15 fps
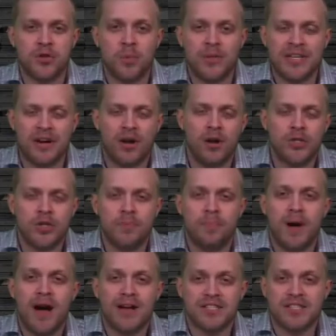So put down one hundred
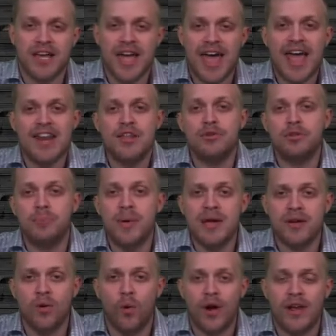bucks and use
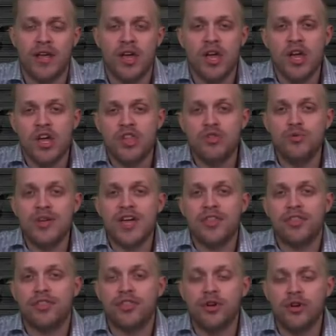Bitcoin. You get
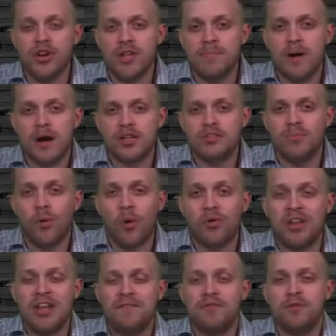thirty bucks more
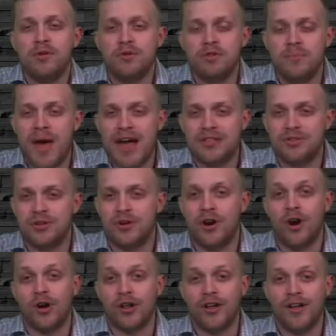than if you use
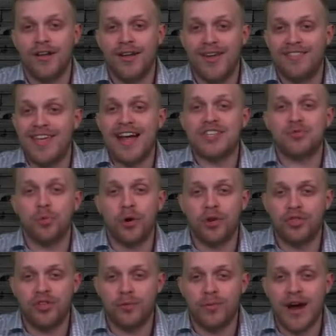MasterCard. That's
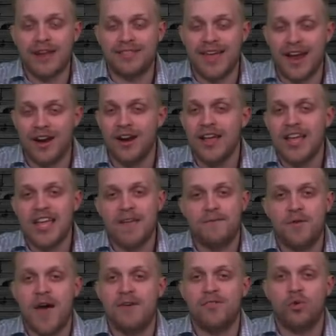worth it right there.
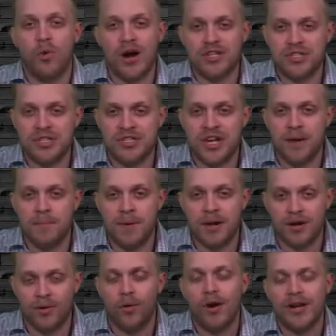If you have questions on
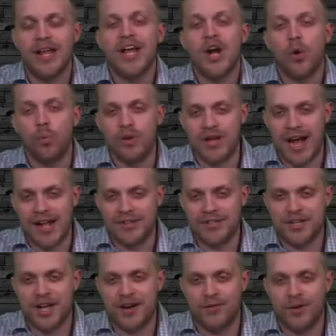Bitcoin, we got
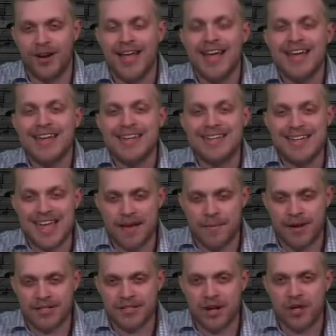you covered. D
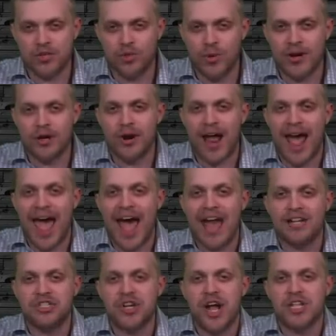M us on Twitter
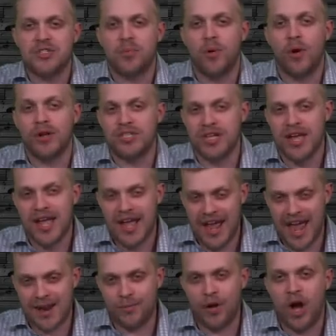at Chatsports,
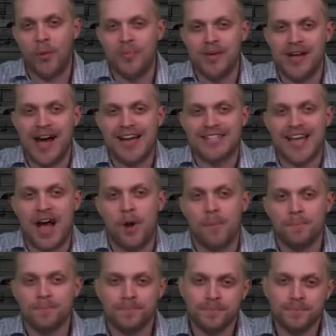and we'll help you guys out.